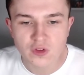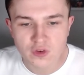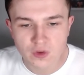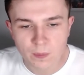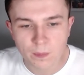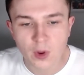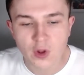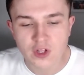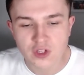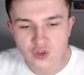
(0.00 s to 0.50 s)

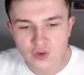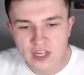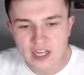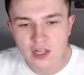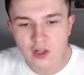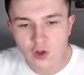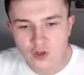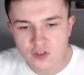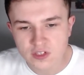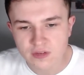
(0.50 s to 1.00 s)
monitoring
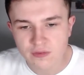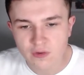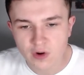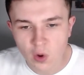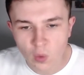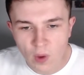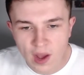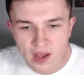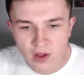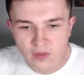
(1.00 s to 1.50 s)
closely for a
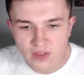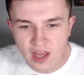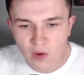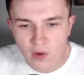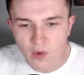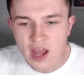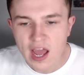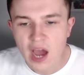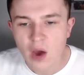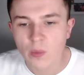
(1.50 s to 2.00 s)
while now,
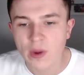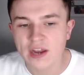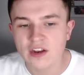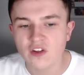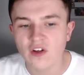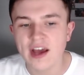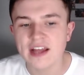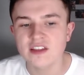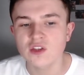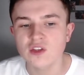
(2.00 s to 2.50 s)
and we are
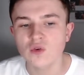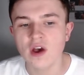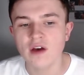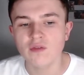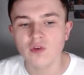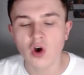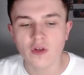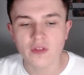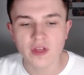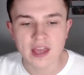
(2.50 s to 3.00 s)
delighted to have
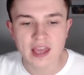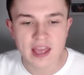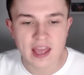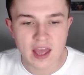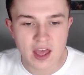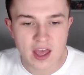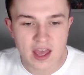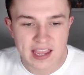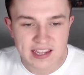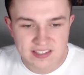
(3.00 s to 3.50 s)
got
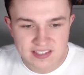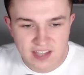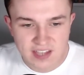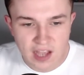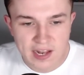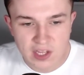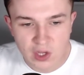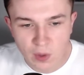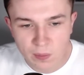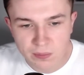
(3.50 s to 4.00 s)
his
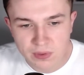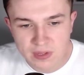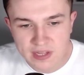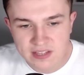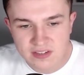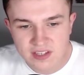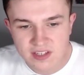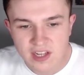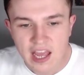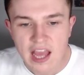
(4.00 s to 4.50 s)
signing
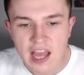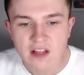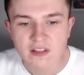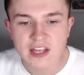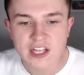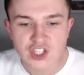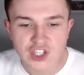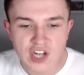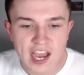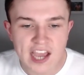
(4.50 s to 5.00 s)
completed.
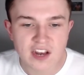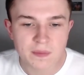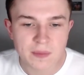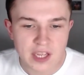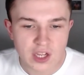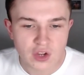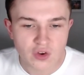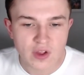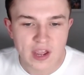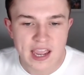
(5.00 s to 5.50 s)
Leeds United have
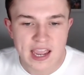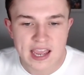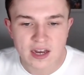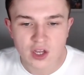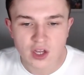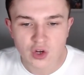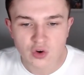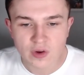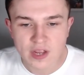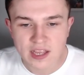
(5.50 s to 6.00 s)
been great in
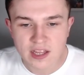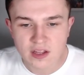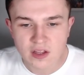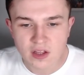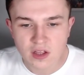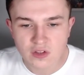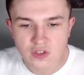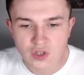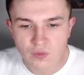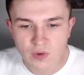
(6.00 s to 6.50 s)
agreeing
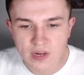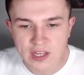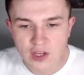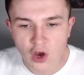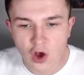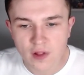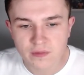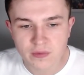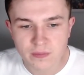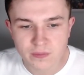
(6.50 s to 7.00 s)
to
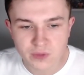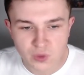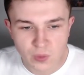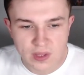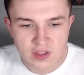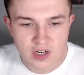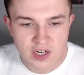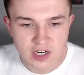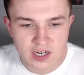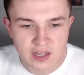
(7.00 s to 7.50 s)
recall him from
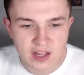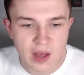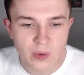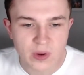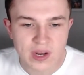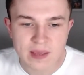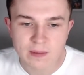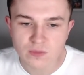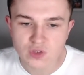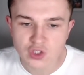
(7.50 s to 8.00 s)
Swindon and allowing
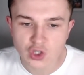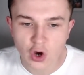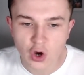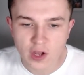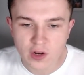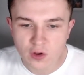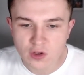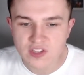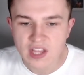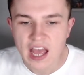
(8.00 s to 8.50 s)
him to
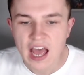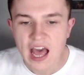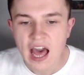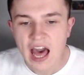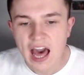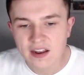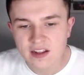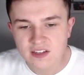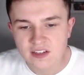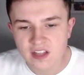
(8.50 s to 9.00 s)
join us.
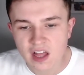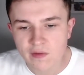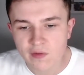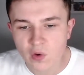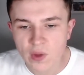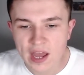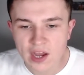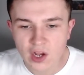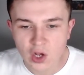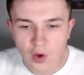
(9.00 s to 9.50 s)
At this level,
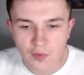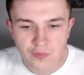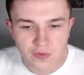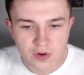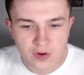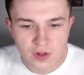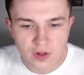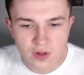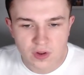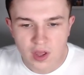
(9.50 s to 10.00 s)
we are
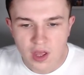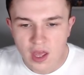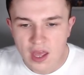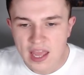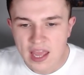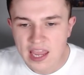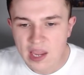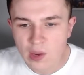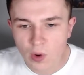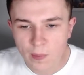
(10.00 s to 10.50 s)
confident
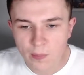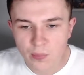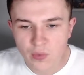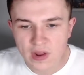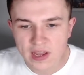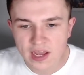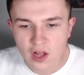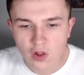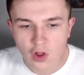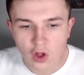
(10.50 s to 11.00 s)
he will
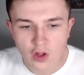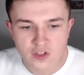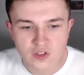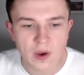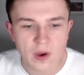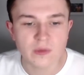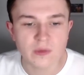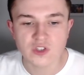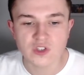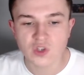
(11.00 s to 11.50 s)
bring a lot to
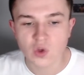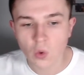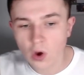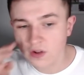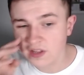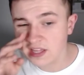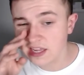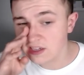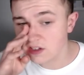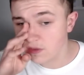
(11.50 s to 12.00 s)
our
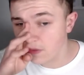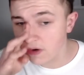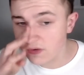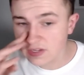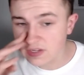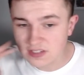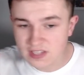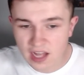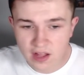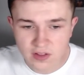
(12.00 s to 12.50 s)
squad. He's a very
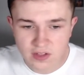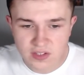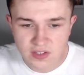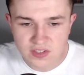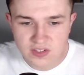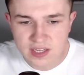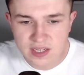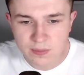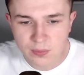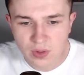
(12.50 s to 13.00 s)

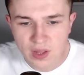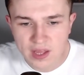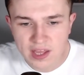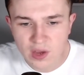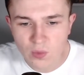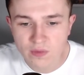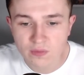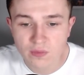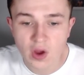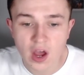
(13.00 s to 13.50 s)
talented player
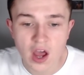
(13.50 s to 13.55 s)
with